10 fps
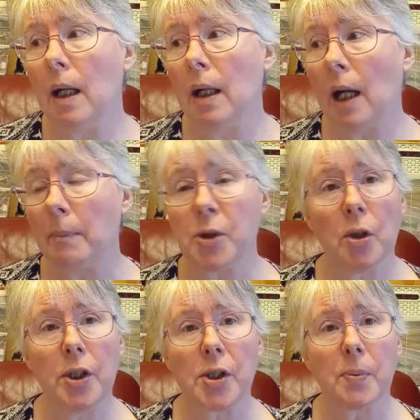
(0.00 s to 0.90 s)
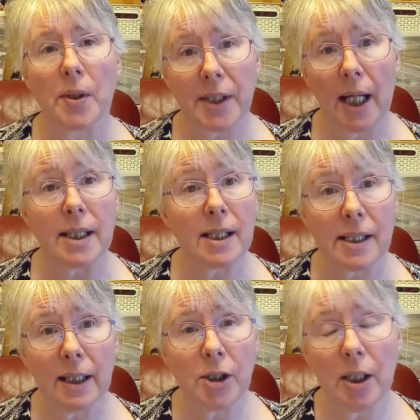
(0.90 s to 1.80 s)
I'm sure you just want to get to the
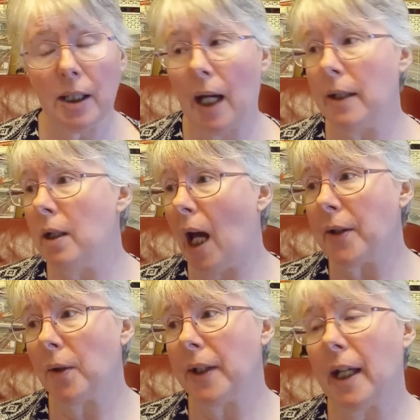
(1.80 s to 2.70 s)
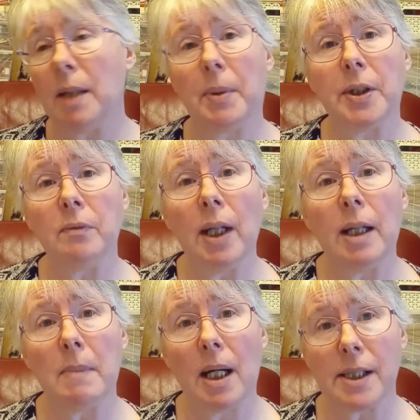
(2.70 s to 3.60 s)
stitching, and I don't think anybody
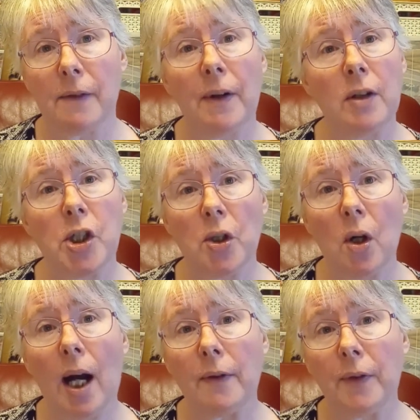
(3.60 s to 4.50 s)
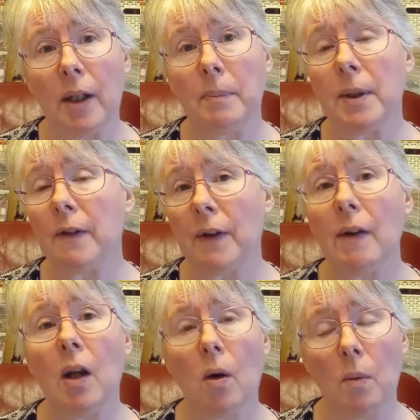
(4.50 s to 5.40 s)
really minds a very short advert, but the
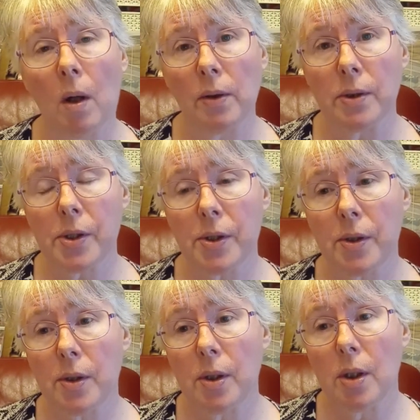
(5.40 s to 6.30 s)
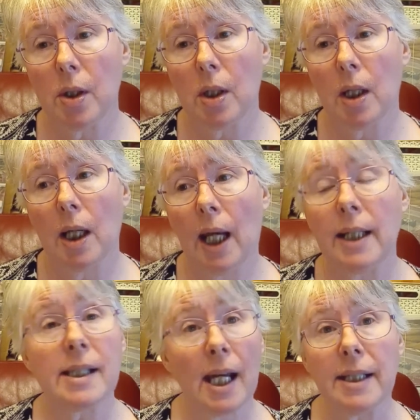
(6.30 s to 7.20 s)
very long ones,
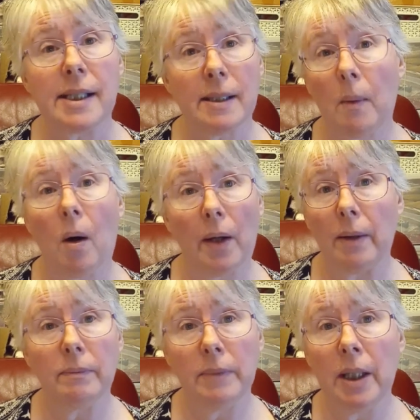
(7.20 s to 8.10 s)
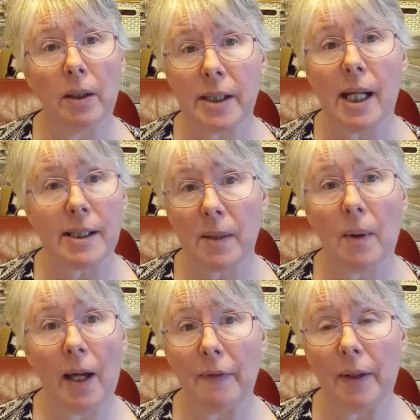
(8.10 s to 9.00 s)
it takes the
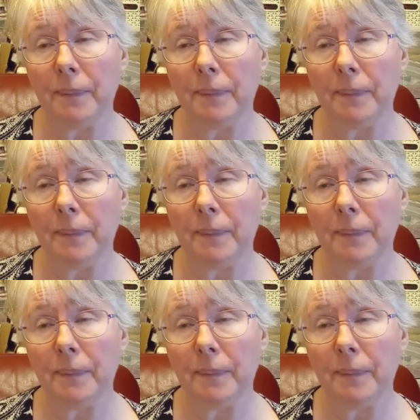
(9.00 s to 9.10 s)
whatever.